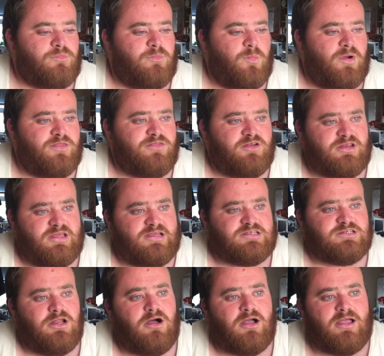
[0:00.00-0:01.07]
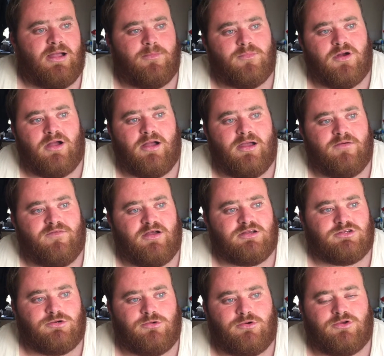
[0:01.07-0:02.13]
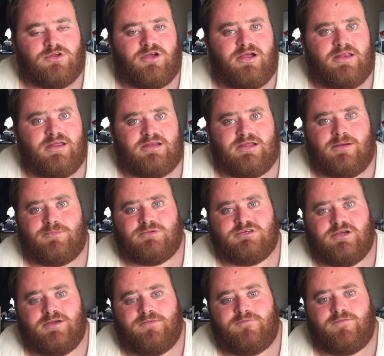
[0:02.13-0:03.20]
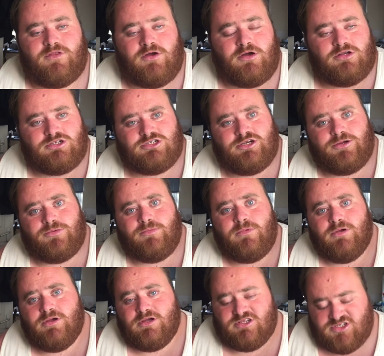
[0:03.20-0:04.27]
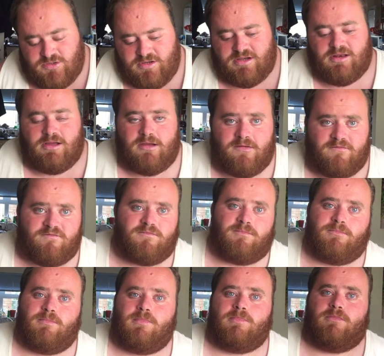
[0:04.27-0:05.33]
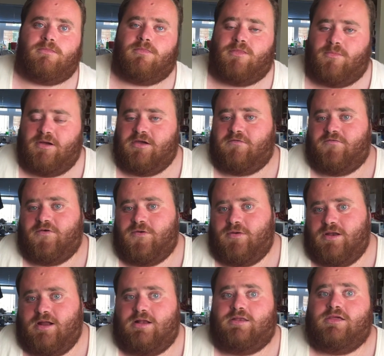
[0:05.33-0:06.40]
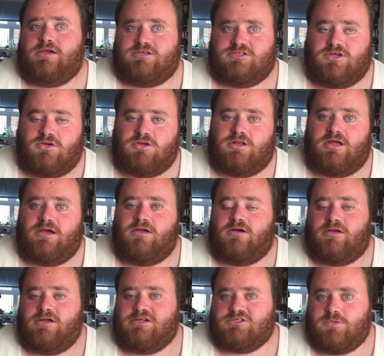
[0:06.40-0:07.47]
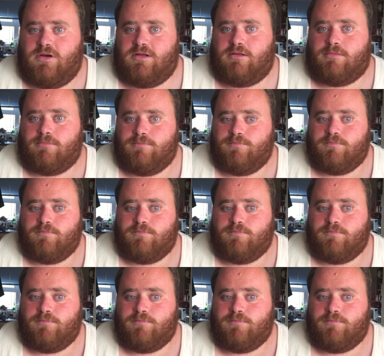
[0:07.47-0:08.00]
With the DSLR camera, I've had to order an adapter for the hot shoe, so I can have the microphone and the external light on it as well.